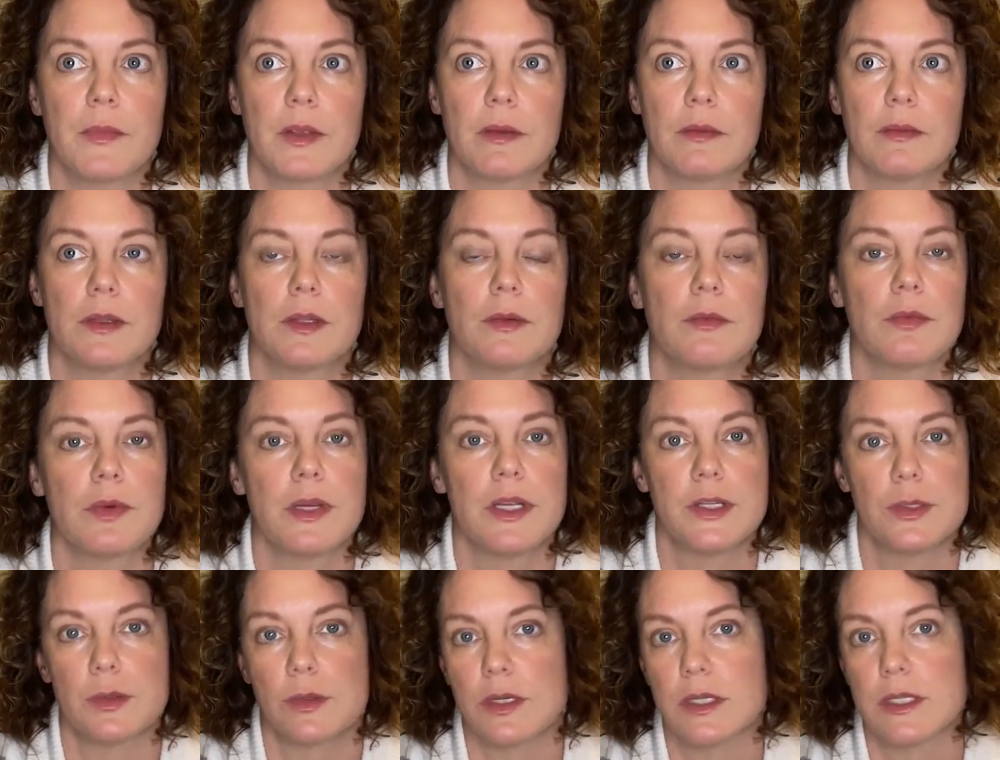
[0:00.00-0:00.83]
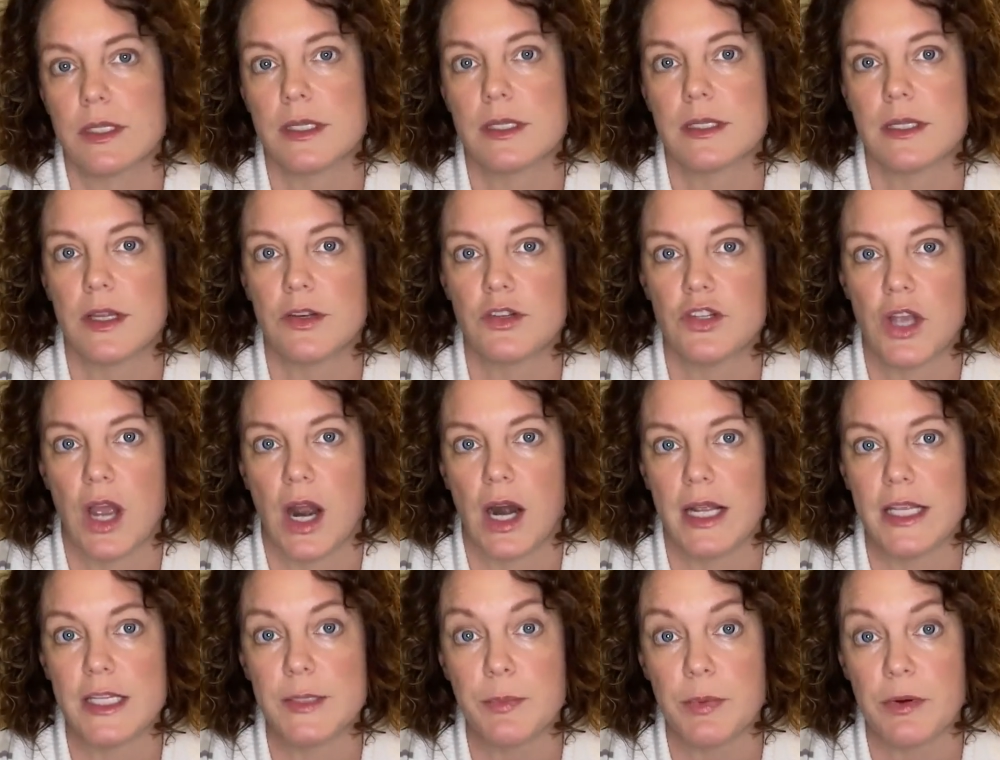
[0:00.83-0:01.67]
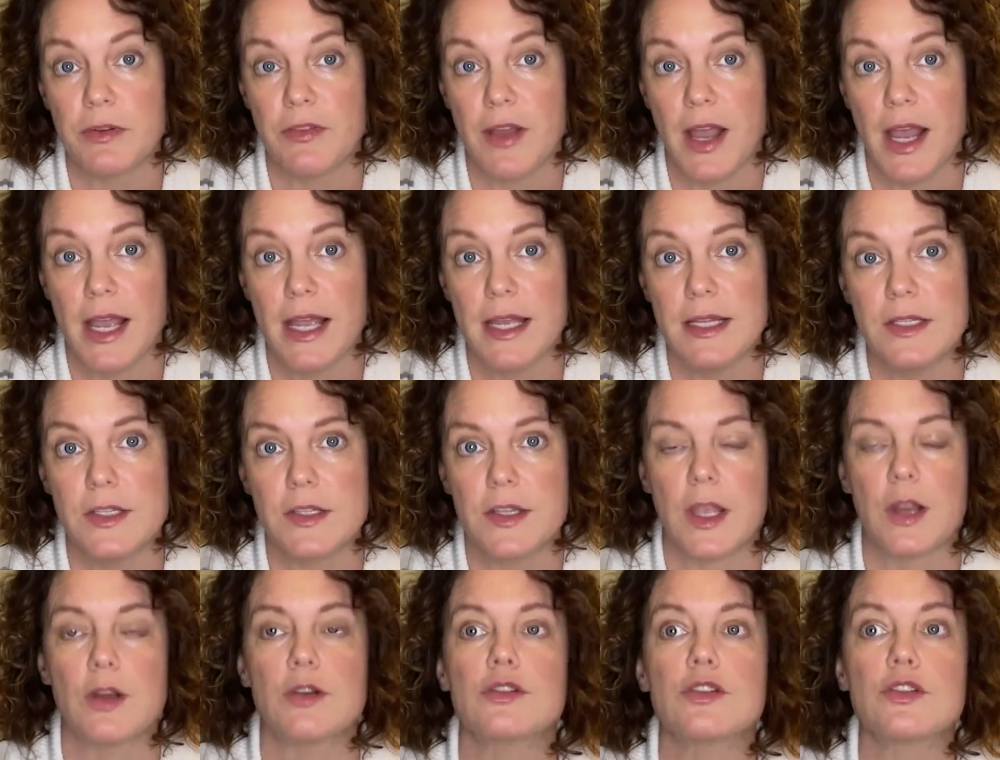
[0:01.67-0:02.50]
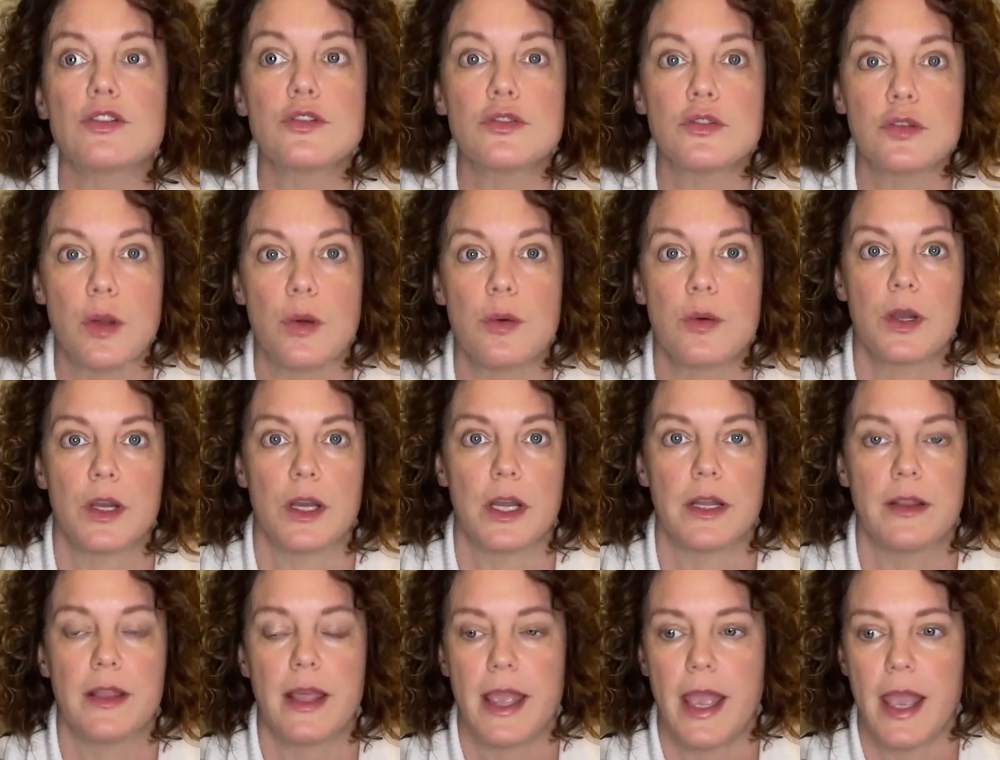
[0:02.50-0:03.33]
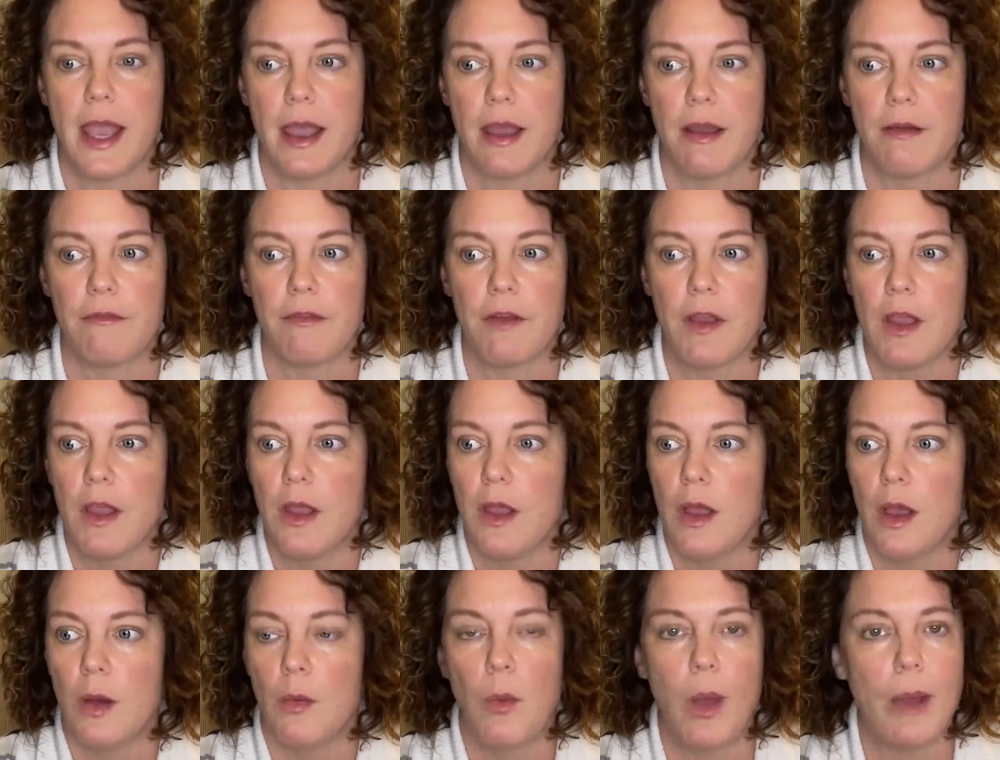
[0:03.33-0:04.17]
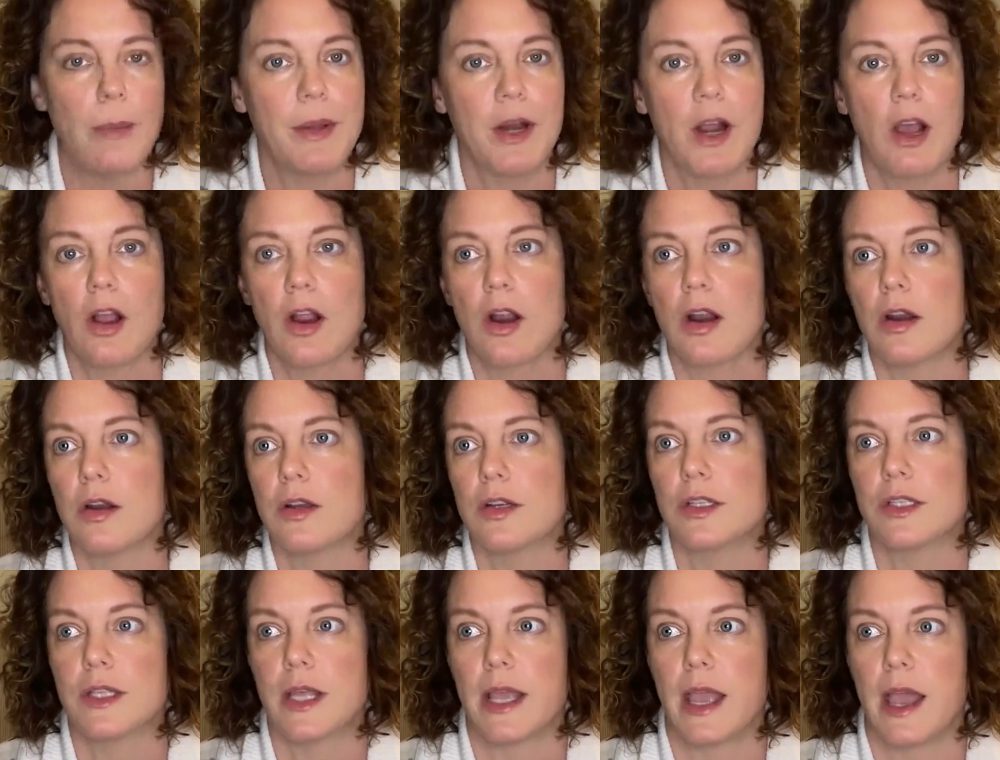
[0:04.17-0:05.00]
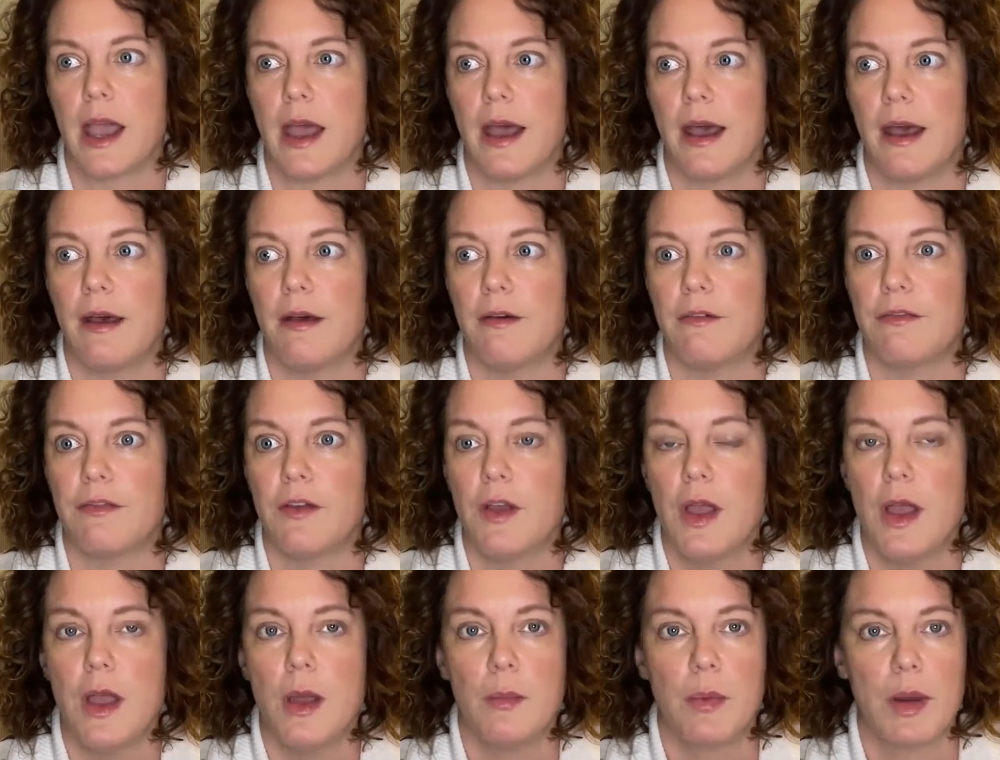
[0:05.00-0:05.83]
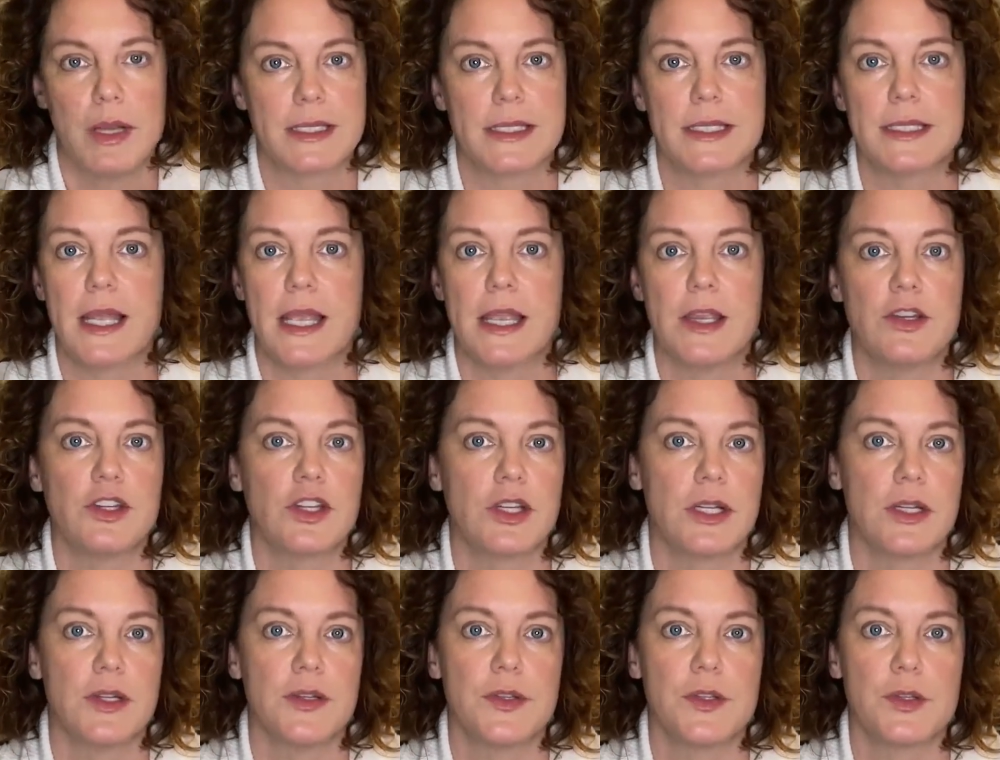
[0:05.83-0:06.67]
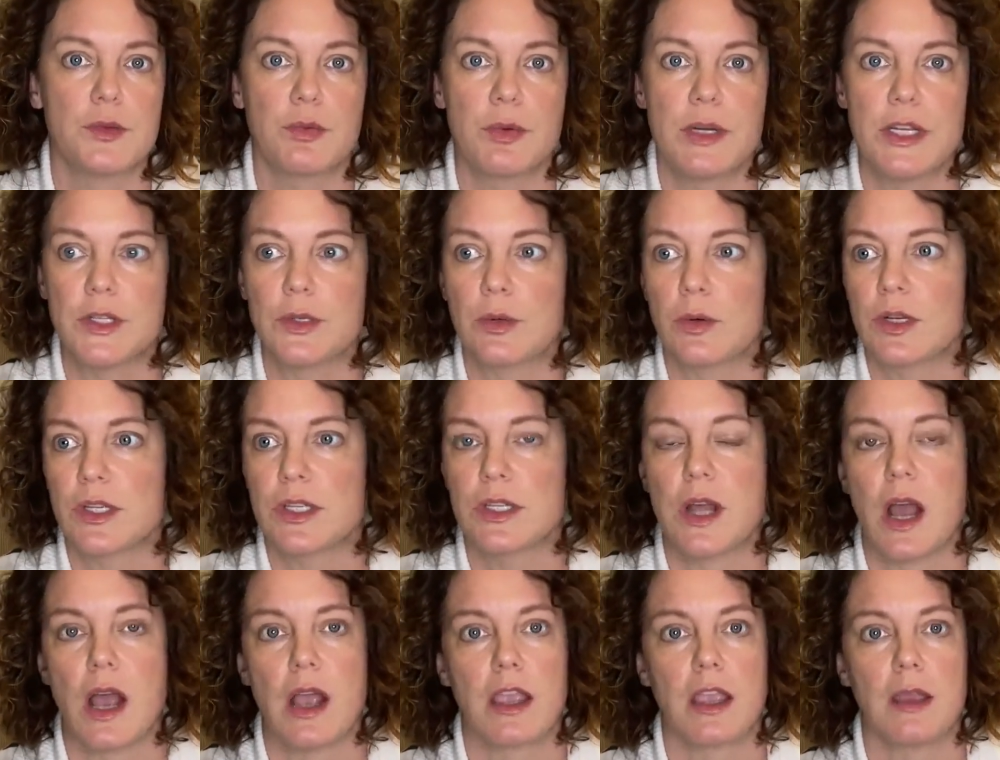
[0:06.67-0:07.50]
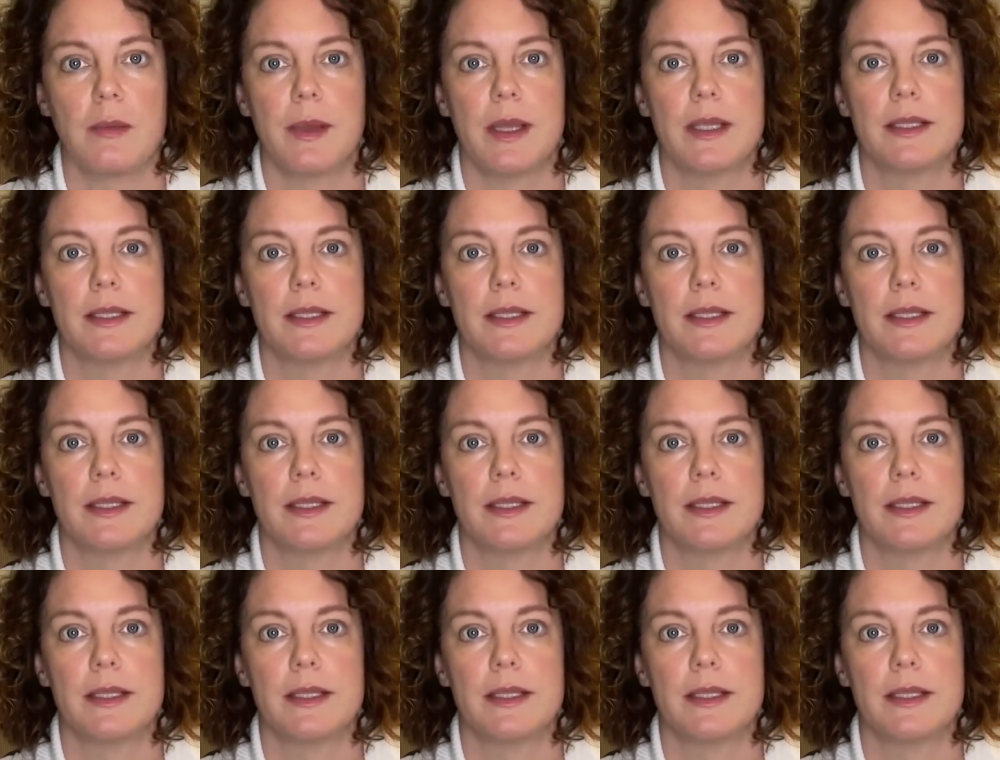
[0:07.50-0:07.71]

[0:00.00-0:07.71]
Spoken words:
resources that Johnny's provides. They are so good. They have webinars, they have presentations, resource documents.